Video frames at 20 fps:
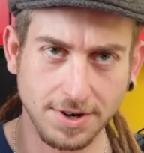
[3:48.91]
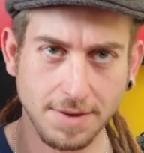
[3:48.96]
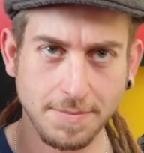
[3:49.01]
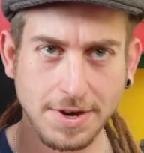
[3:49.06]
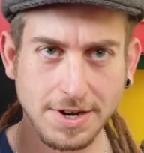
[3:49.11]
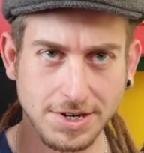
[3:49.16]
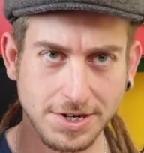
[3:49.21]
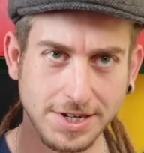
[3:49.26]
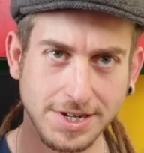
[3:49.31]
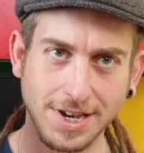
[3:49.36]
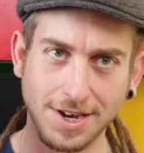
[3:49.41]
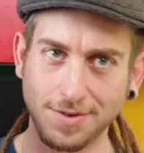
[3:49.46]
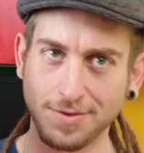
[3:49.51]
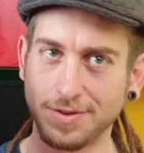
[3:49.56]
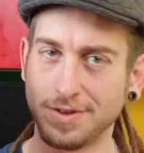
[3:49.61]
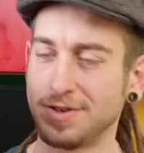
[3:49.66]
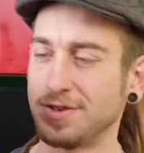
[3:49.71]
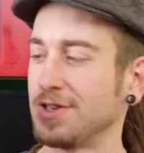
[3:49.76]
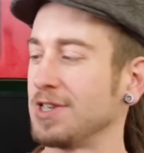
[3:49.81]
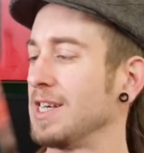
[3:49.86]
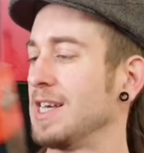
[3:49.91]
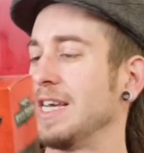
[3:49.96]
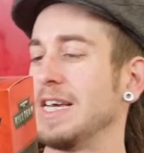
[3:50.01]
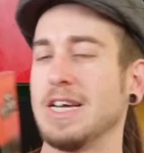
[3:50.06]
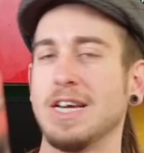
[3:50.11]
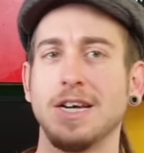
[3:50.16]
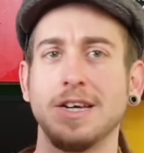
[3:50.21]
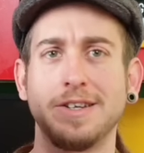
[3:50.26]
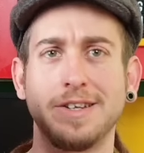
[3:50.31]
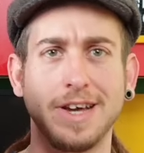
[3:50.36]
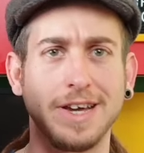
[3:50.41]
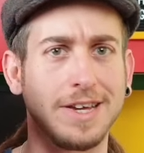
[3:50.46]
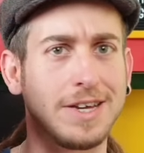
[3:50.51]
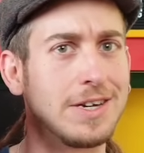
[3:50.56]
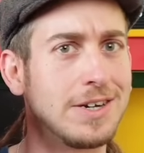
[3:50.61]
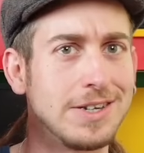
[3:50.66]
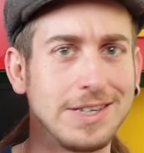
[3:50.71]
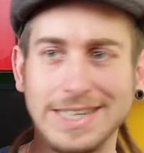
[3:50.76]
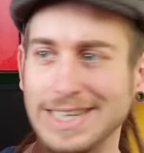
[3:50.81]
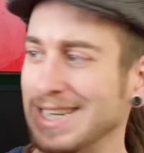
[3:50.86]
I managed to get hold of this a day
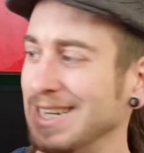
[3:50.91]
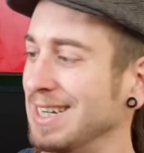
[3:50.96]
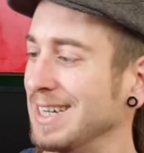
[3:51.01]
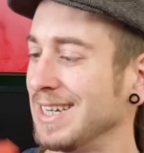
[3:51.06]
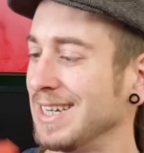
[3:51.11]
early.